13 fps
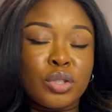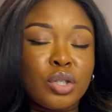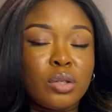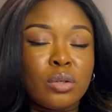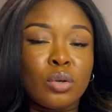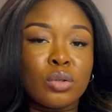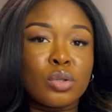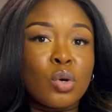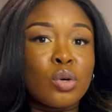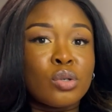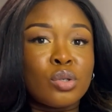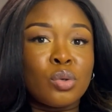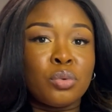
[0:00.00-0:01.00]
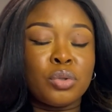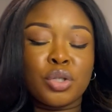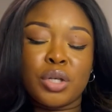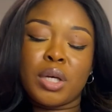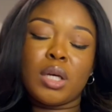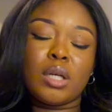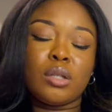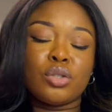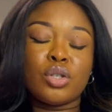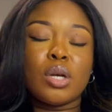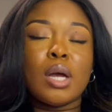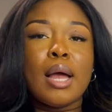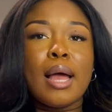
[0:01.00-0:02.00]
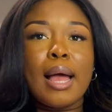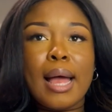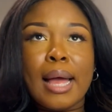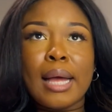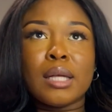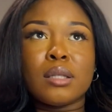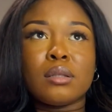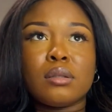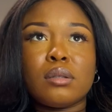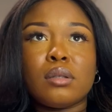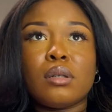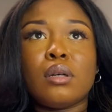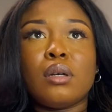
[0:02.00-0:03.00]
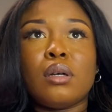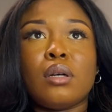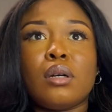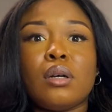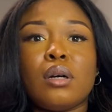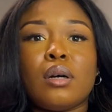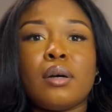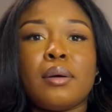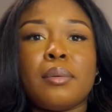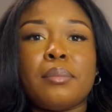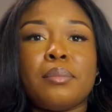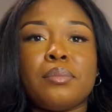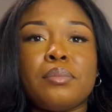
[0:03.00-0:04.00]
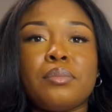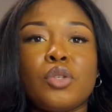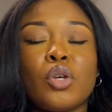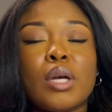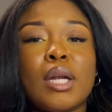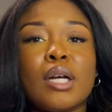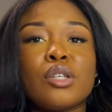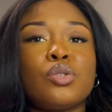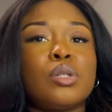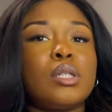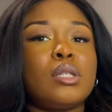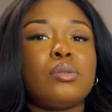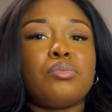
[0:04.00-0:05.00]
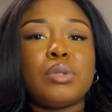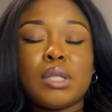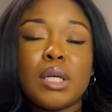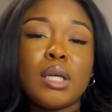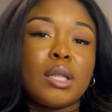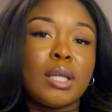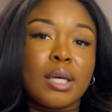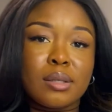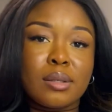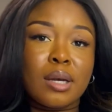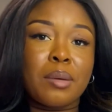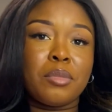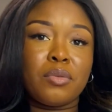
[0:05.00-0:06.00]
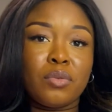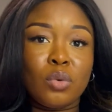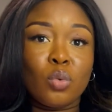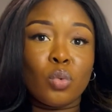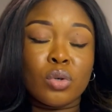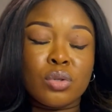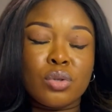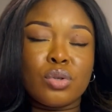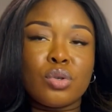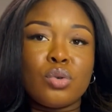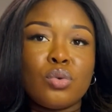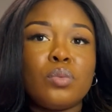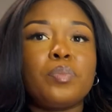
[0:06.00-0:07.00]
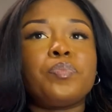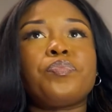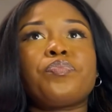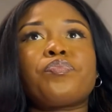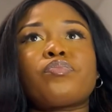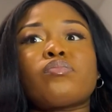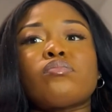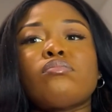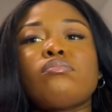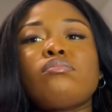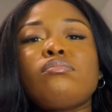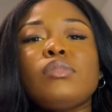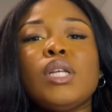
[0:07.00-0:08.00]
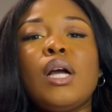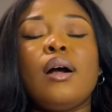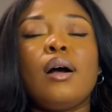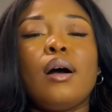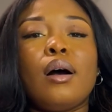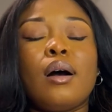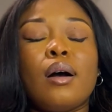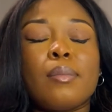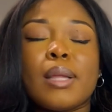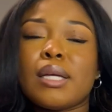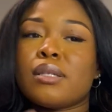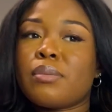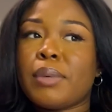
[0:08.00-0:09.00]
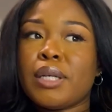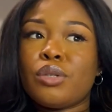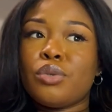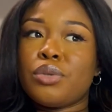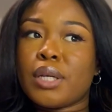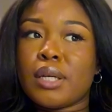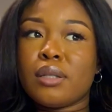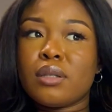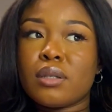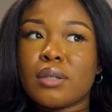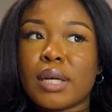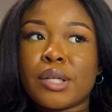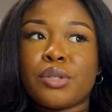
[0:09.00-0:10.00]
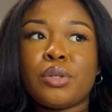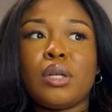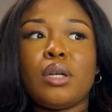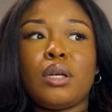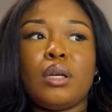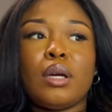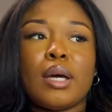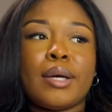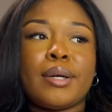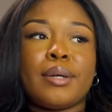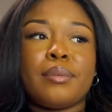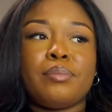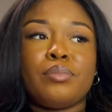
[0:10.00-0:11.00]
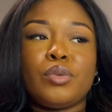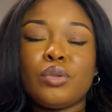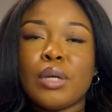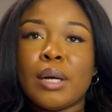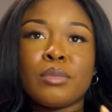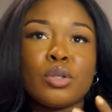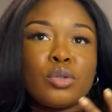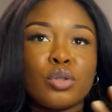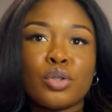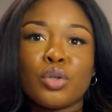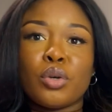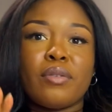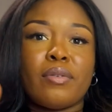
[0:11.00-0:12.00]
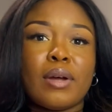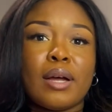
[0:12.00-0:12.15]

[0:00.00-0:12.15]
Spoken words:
your scores don't change, and you can actually retake the exam if you want to. That's my 2 cents. Actually, I'm not so sure if